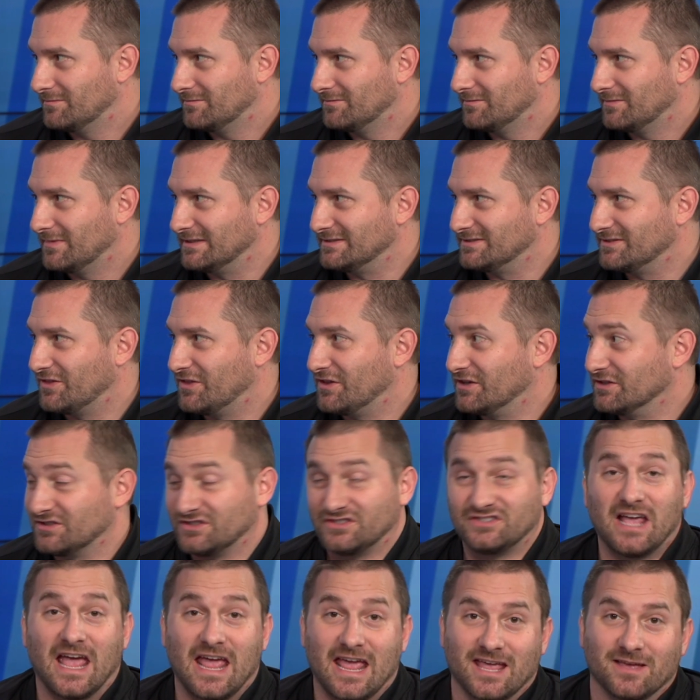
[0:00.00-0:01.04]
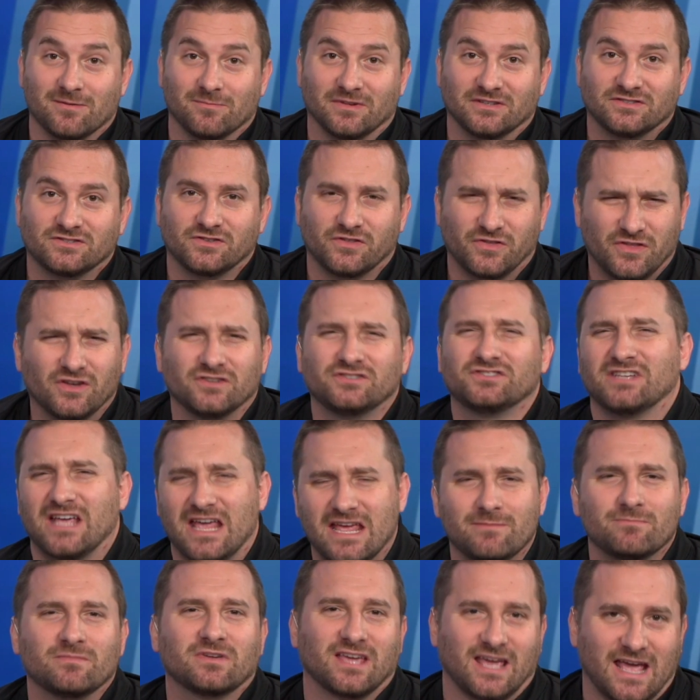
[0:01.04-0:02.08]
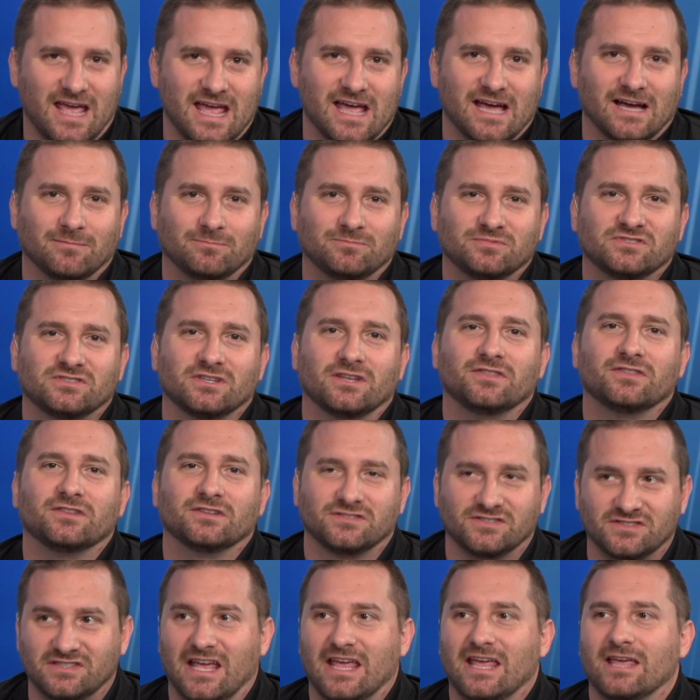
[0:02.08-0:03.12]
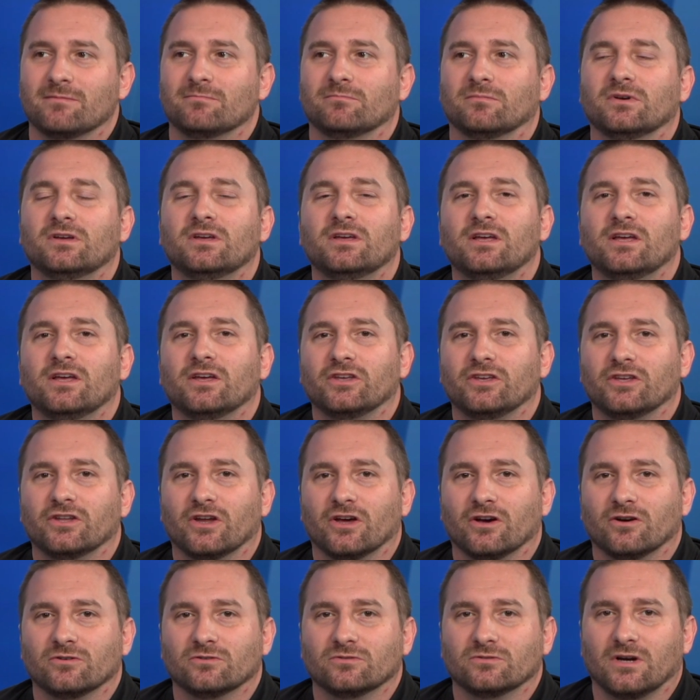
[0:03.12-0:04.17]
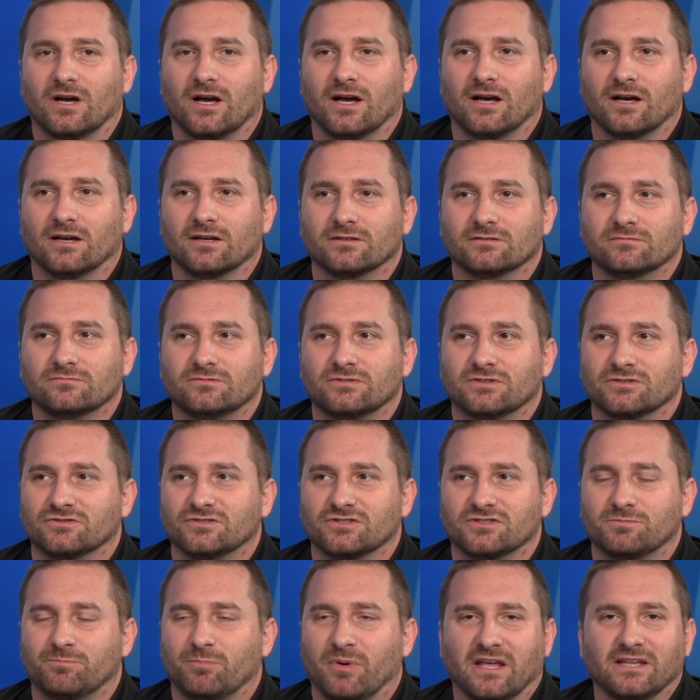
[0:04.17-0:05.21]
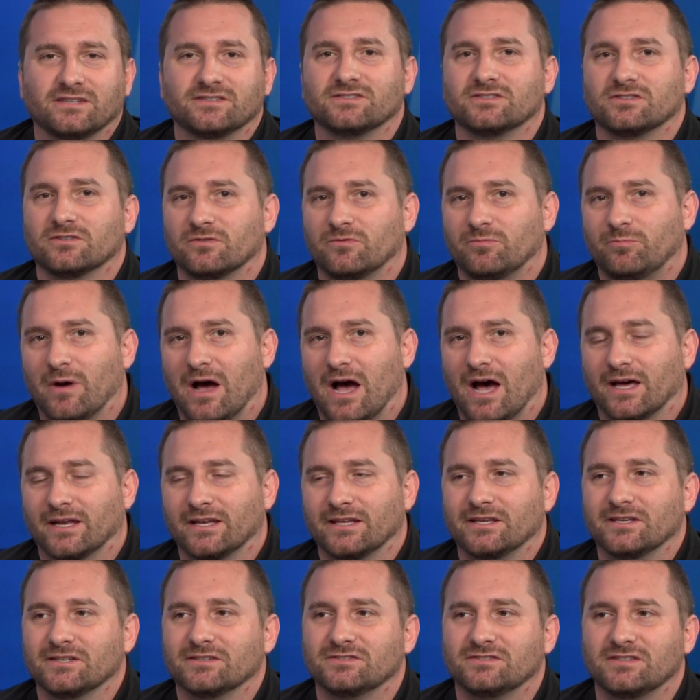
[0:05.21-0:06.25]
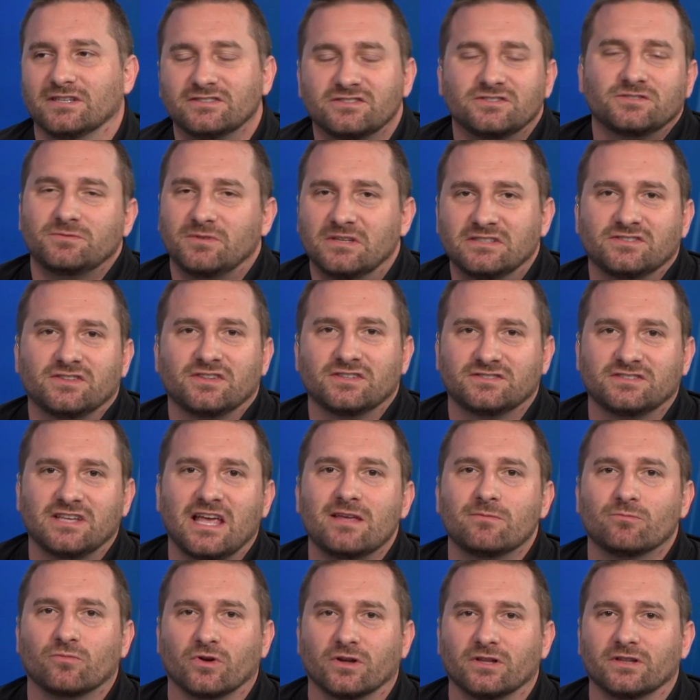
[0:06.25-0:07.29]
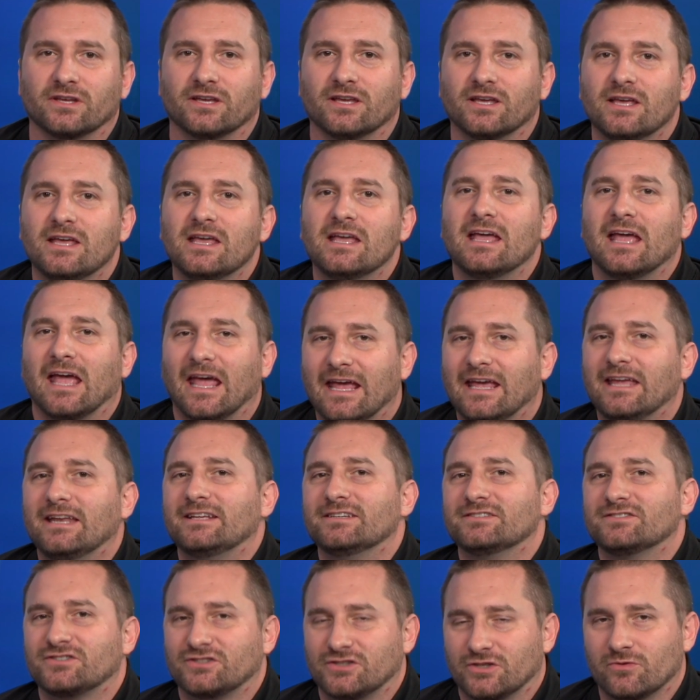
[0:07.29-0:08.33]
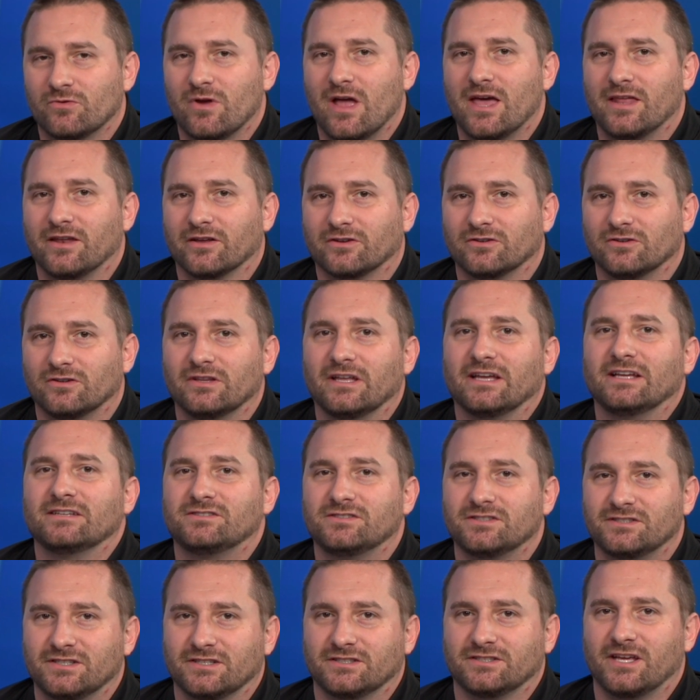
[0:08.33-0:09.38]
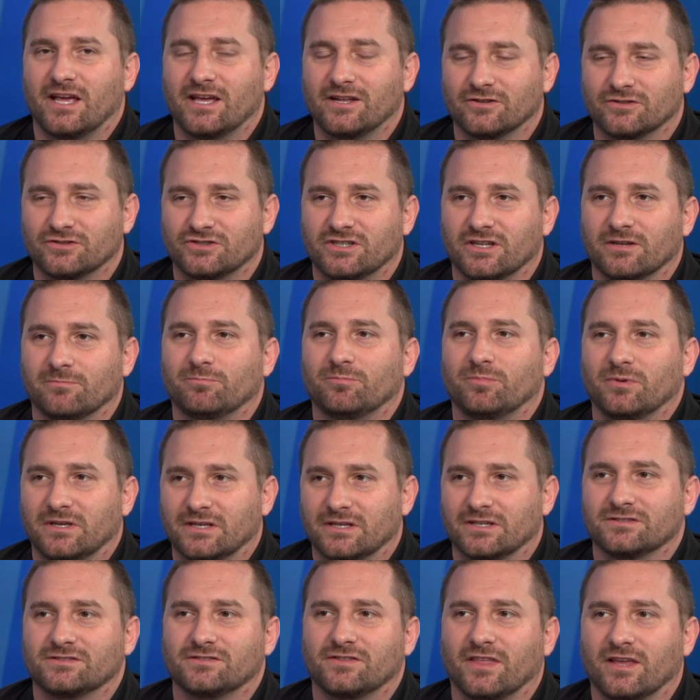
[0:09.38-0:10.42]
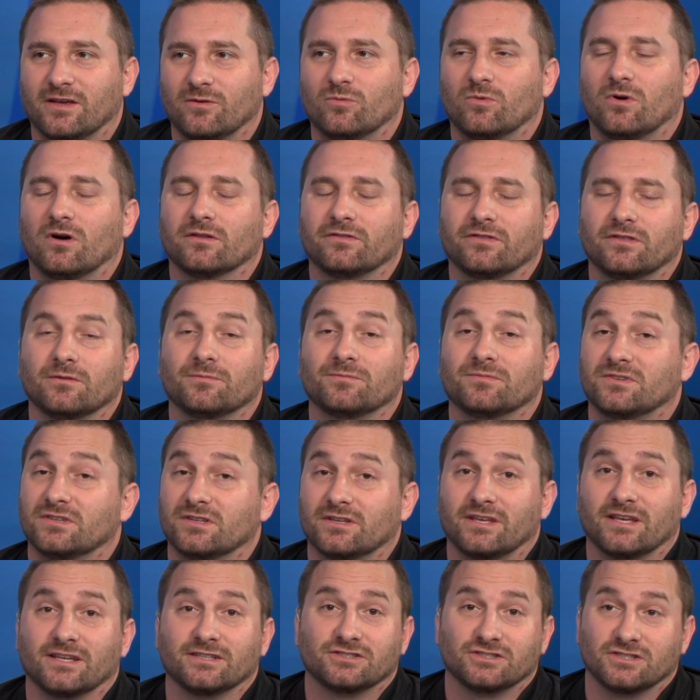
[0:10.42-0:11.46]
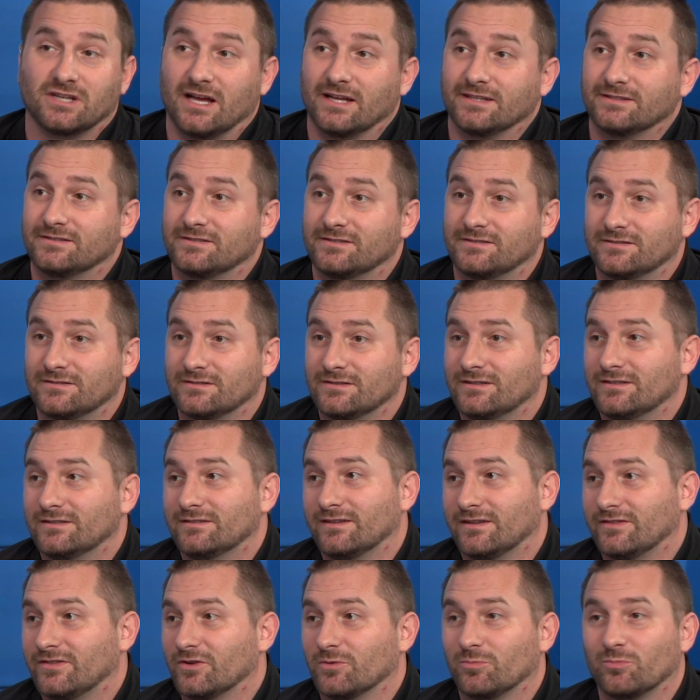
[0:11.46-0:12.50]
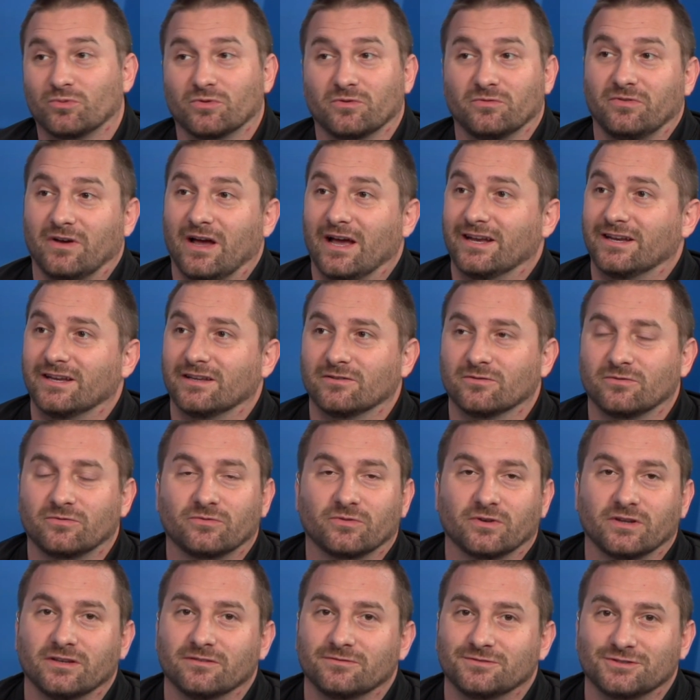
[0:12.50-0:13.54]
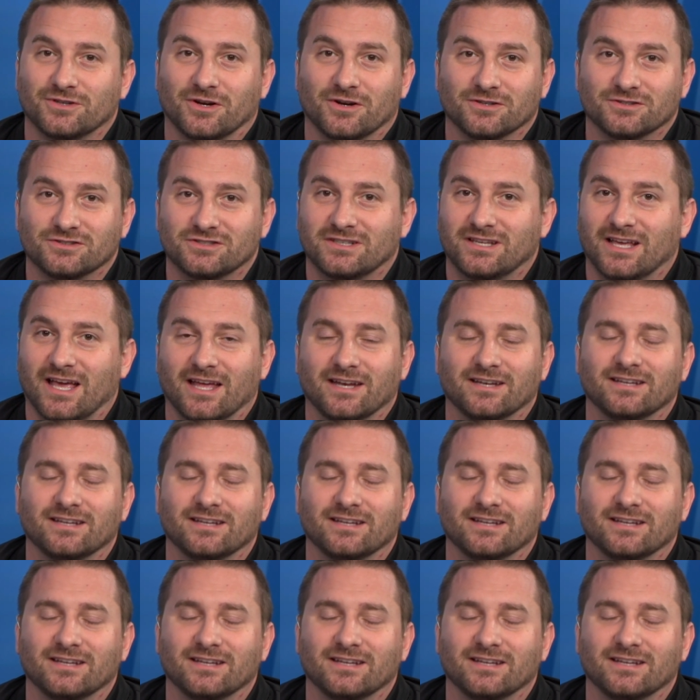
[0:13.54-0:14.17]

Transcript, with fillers: It's the same. It's the same camps and the same, you know, uh, just pits of bodies. It's it's the same really. It is tyrannical. It's a dictatorship because they want them to get shots that they're providing free of charge. Again,